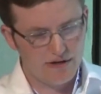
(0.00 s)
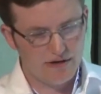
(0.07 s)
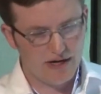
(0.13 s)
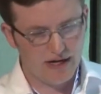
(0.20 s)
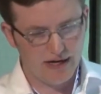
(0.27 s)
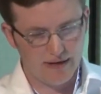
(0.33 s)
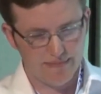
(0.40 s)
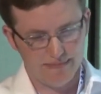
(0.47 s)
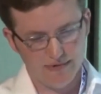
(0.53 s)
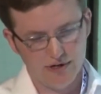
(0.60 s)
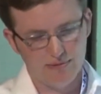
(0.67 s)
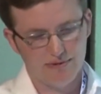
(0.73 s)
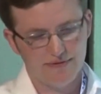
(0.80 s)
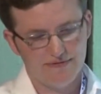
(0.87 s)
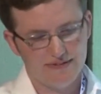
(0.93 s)

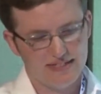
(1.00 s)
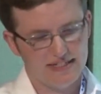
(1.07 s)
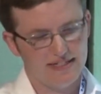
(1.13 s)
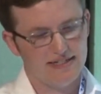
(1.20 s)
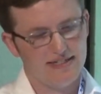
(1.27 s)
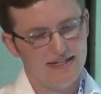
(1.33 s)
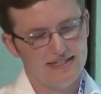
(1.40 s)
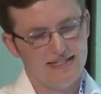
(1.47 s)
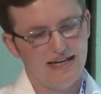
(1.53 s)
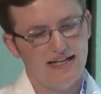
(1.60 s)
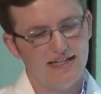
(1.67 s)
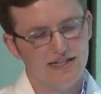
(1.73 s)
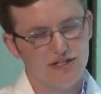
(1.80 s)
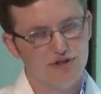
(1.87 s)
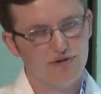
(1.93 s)
Uber facilitates
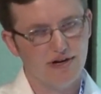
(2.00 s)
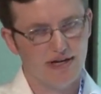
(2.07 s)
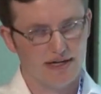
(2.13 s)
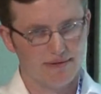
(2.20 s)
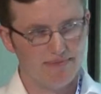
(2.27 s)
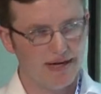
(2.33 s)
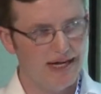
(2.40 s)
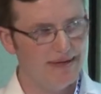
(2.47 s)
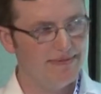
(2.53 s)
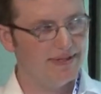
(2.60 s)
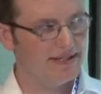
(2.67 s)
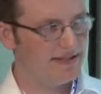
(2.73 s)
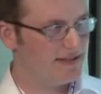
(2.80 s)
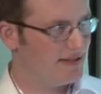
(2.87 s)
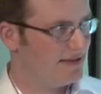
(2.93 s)
electronic
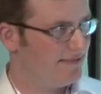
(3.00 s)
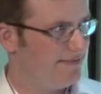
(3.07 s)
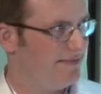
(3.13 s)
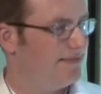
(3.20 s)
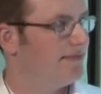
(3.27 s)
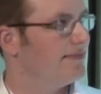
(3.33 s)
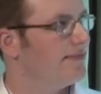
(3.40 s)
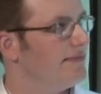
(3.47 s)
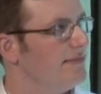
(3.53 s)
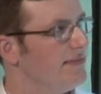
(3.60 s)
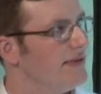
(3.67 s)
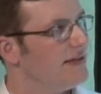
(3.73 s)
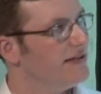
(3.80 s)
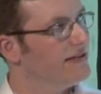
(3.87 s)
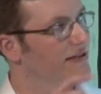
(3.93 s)
payments.
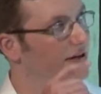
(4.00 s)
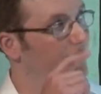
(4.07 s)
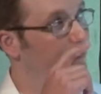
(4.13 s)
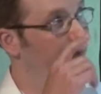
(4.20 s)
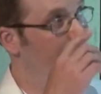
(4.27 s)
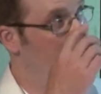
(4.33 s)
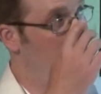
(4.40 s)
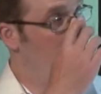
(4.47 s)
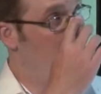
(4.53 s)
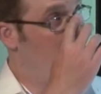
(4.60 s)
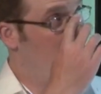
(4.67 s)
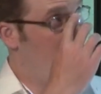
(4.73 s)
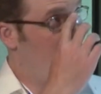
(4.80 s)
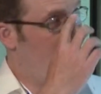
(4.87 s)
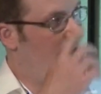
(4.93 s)
So
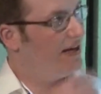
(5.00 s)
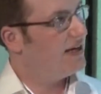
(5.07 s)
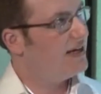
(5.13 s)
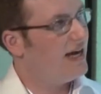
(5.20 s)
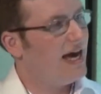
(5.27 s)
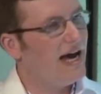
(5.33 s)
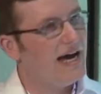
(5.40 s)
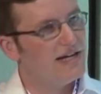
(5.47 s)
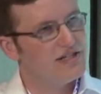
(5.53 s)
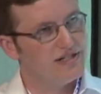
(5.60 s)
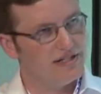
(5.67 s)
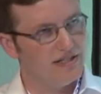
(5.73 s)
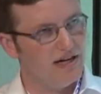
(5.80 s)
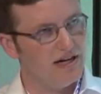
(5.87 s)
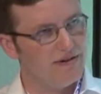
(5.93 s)
cash
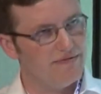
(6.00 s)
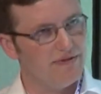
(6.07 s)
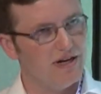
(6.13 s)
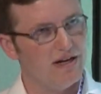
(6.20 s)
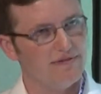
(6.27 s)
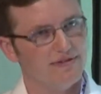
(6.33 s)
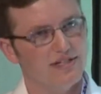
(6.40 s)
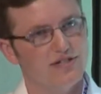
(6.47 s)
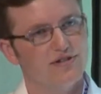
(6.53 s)
is not involved in